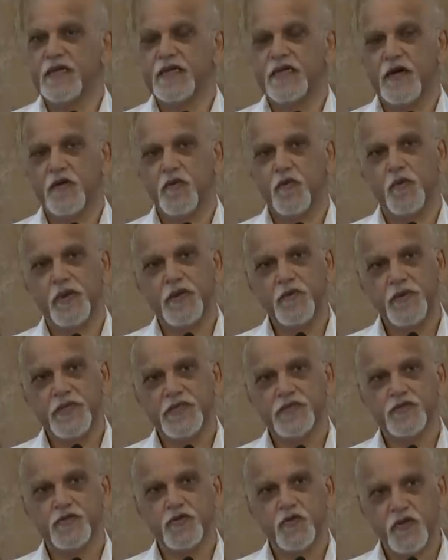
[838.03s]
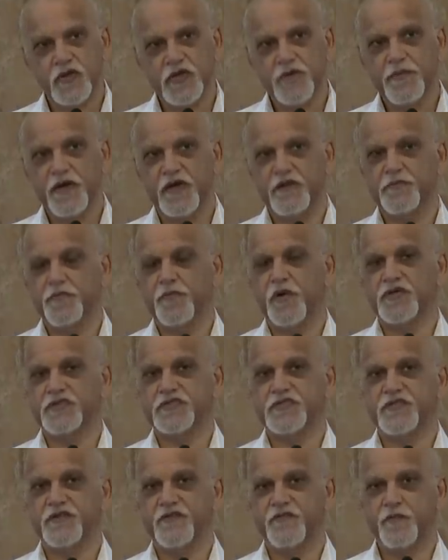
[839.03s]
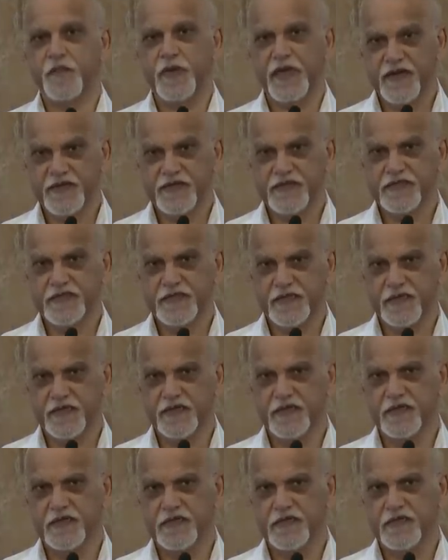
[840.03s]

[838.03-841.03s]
Now, when we talk about positive parenting,